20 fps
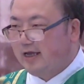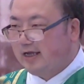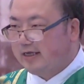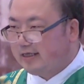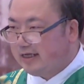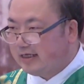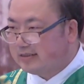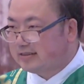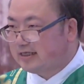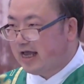
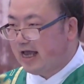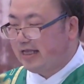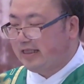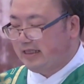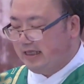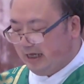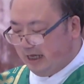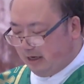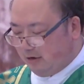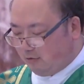It is
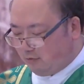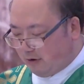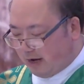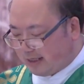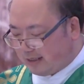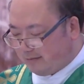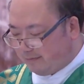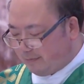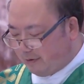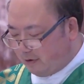an
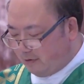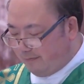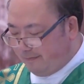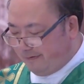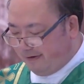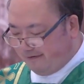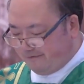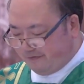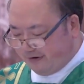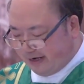incredible
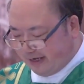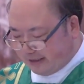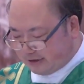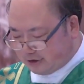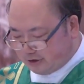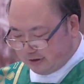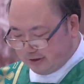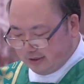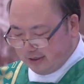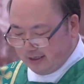
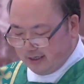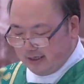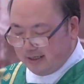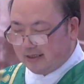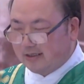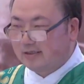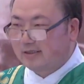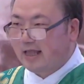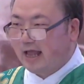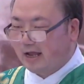privilege
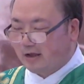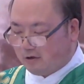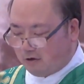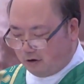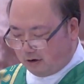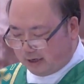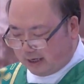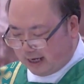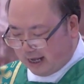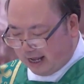that
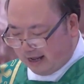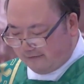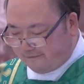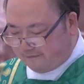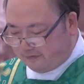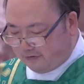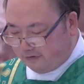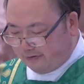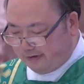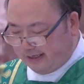God
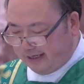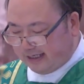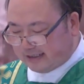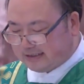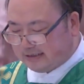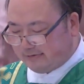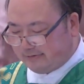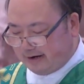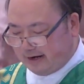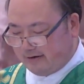gave to
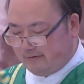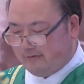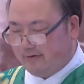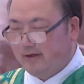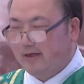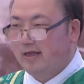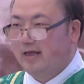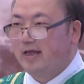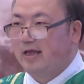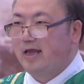Israel,
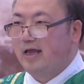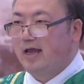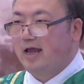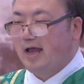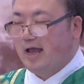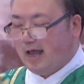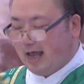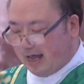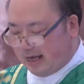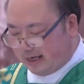
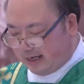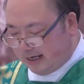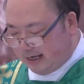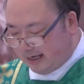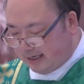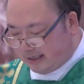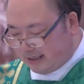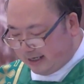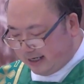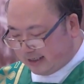and
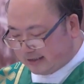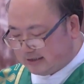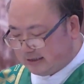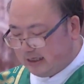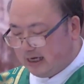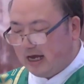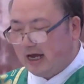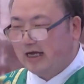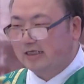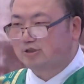it
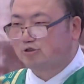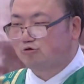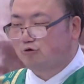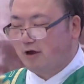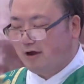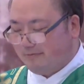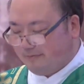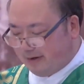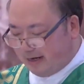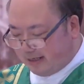is a
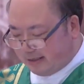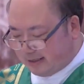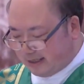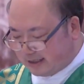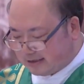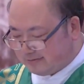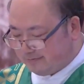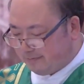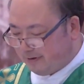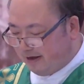
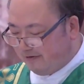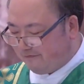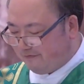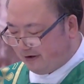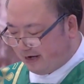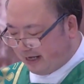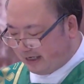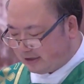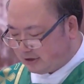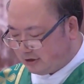tremendous
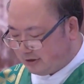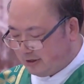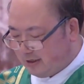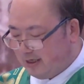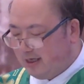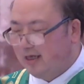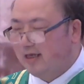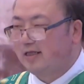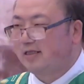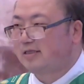privilege
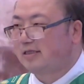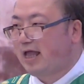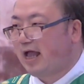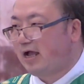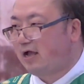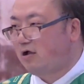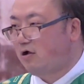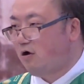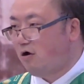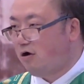
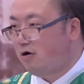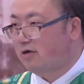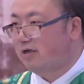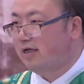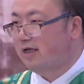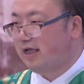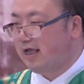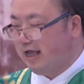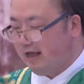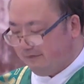that God
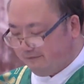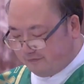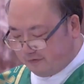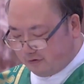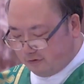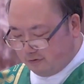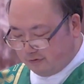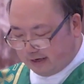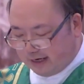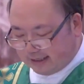gives
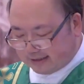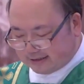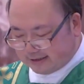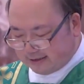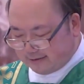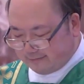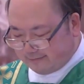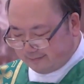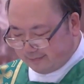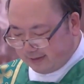to
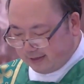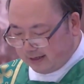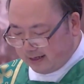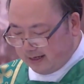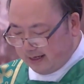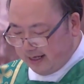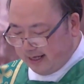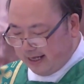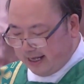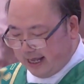us,
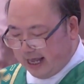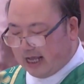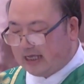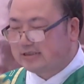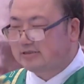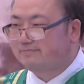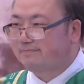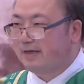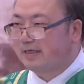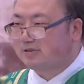
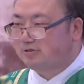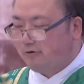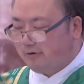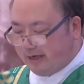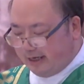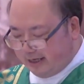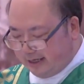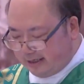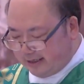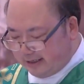
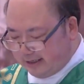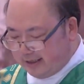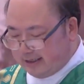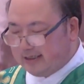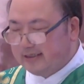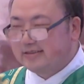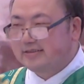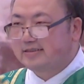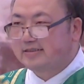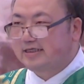especially
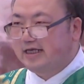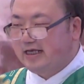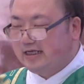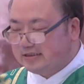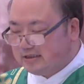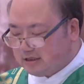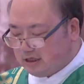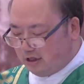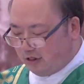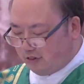
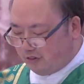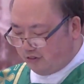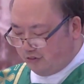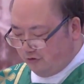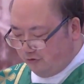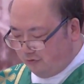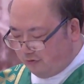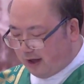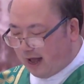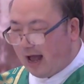since
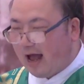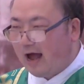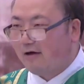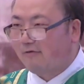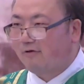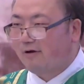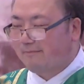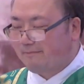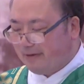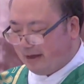through
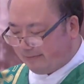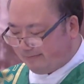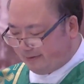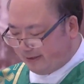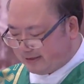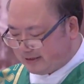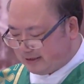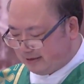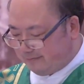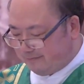our
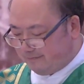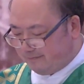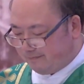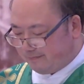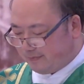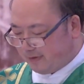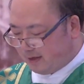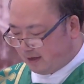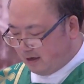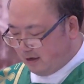baptism
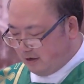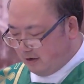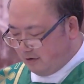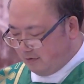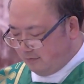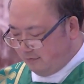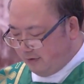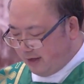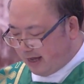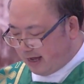
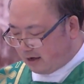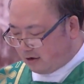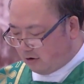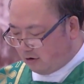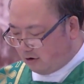we are